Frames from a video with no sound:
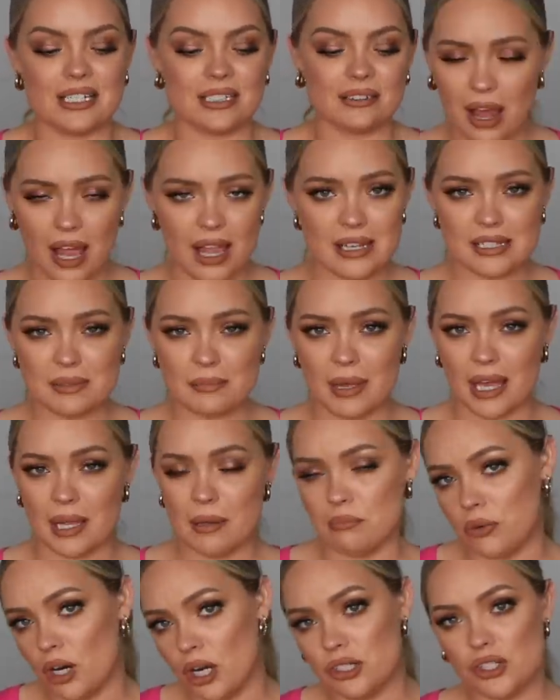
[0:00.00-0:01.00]
Applies
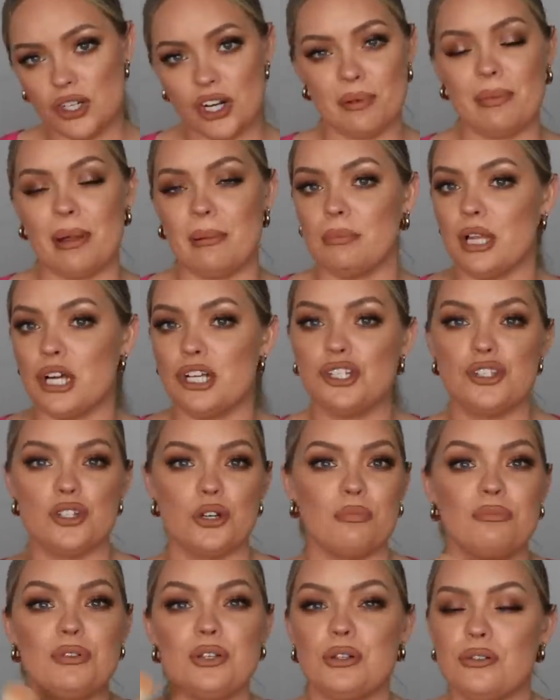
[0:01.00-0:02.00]
my bronzer my blush
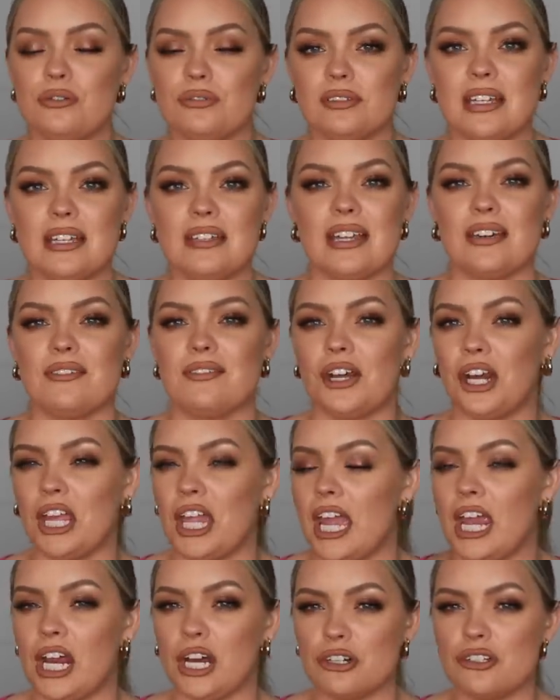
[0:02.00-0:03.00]
so beautifully, like
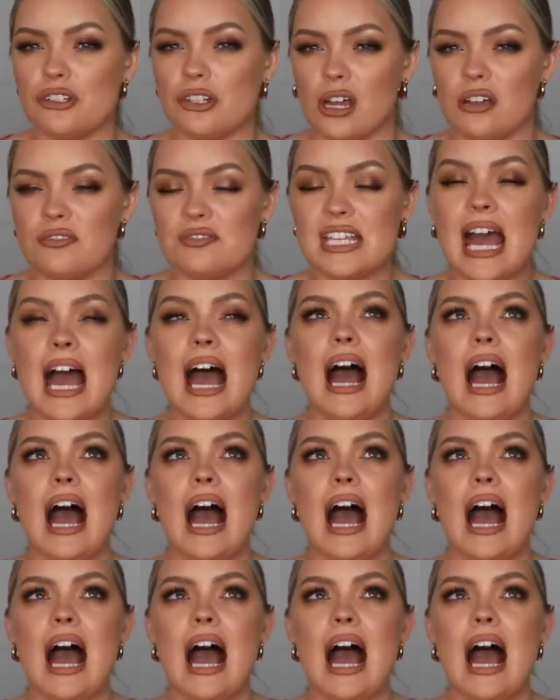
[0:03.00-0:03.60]
very airsoft.